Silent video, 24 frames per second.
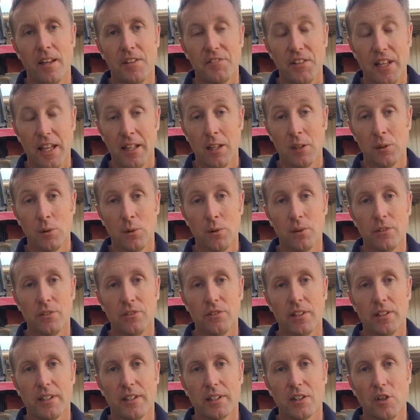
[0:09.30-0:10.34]
Talinor is
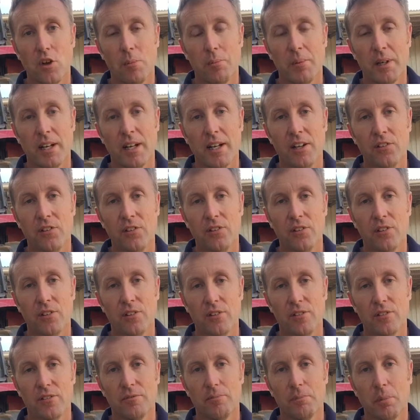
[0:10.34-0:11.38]
a combination
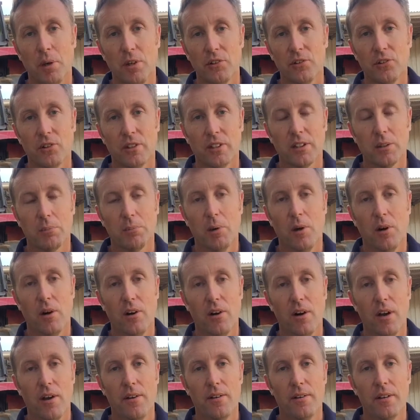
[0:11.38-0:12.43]
of
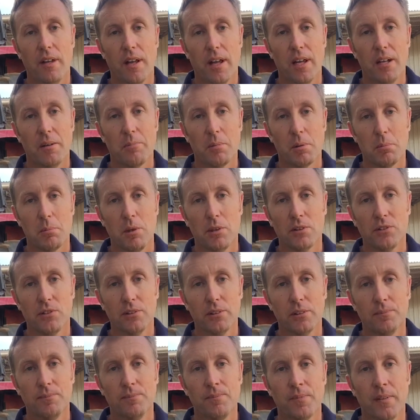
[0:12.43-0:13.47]
bicyclopyrone and
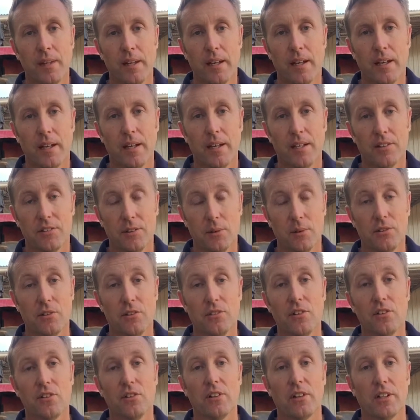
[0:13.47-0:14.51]
bromoxynil, uh, so it's
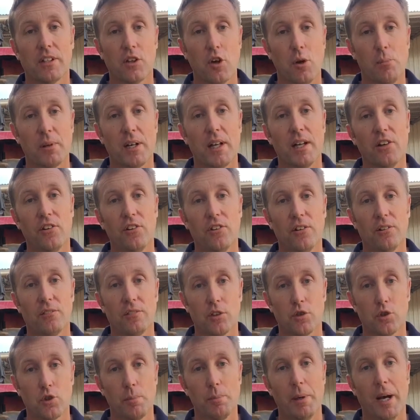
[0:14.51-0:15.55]
essentially a combination of a
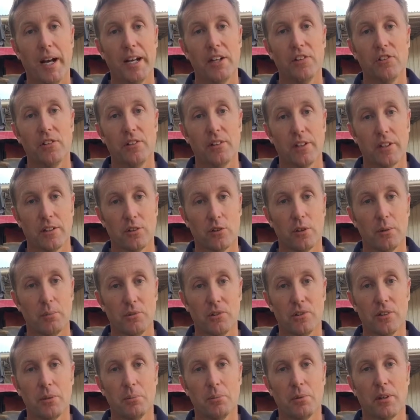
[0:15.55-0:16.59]
Group H and a Group
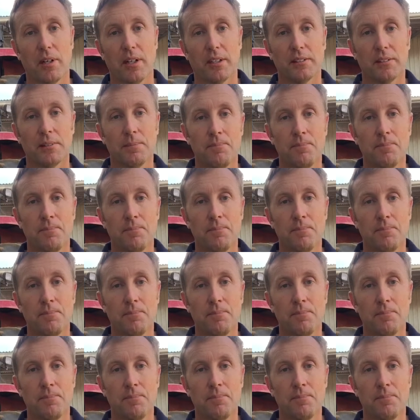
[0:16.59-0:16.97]
C product